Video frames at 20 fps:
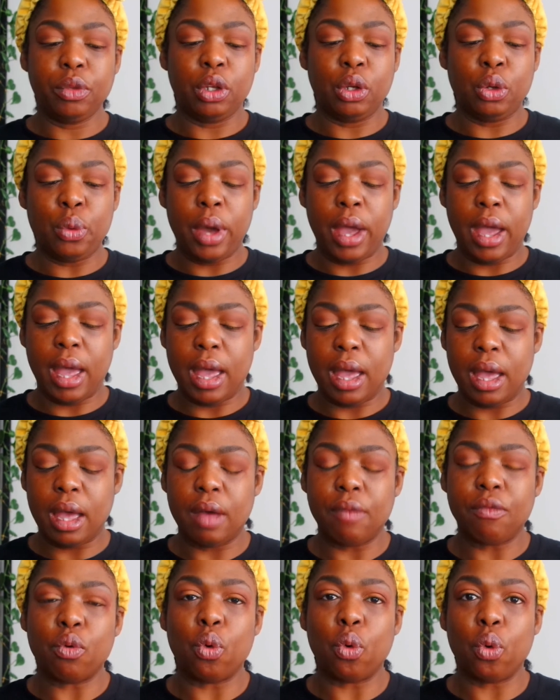you
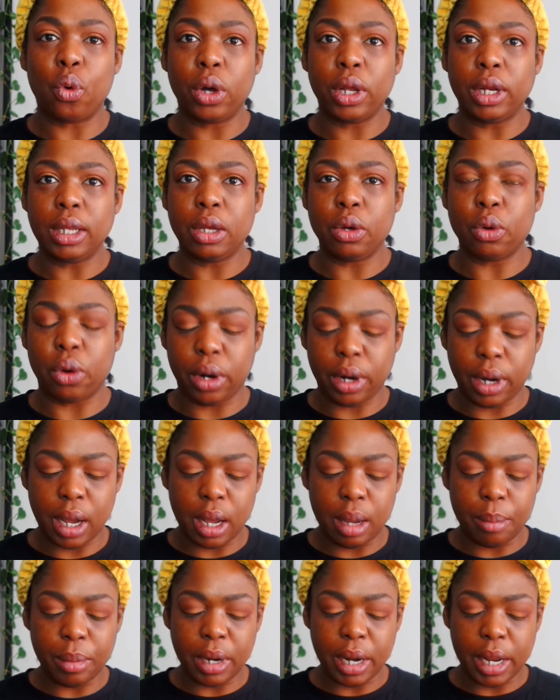have oily or
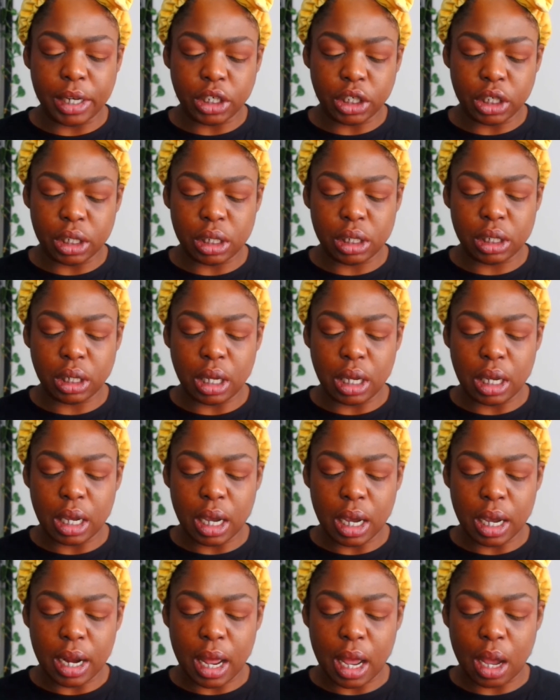combination
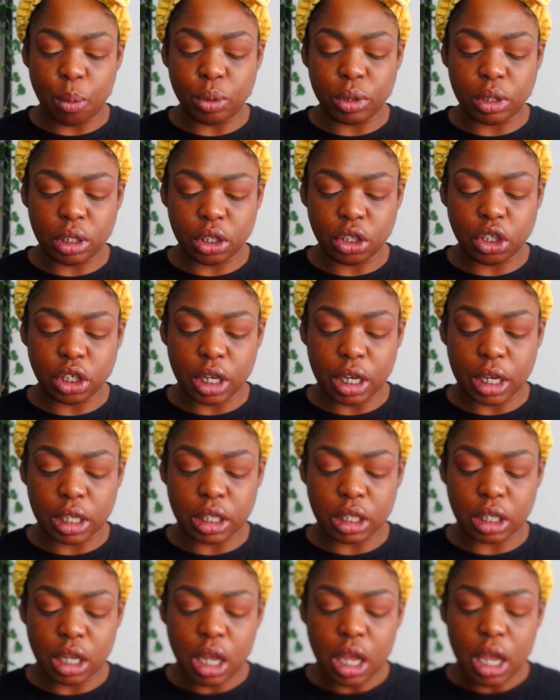skin, I would
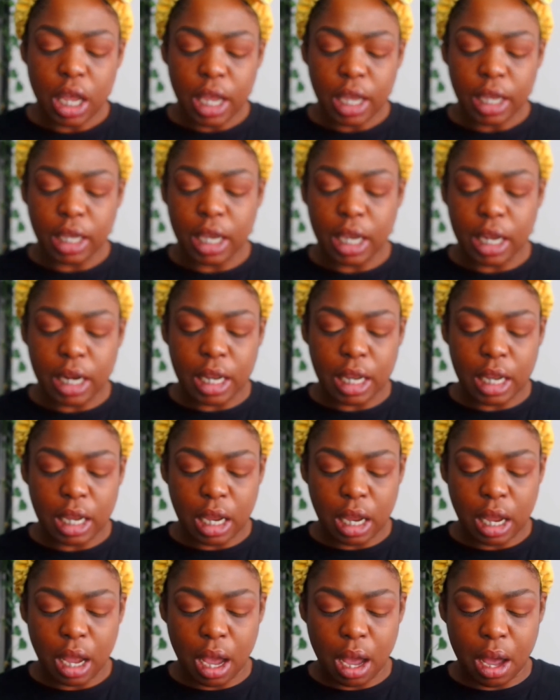suggest
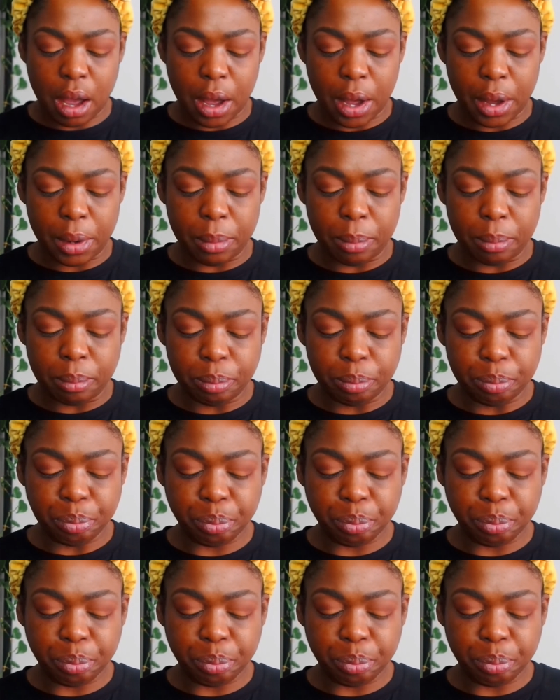getting a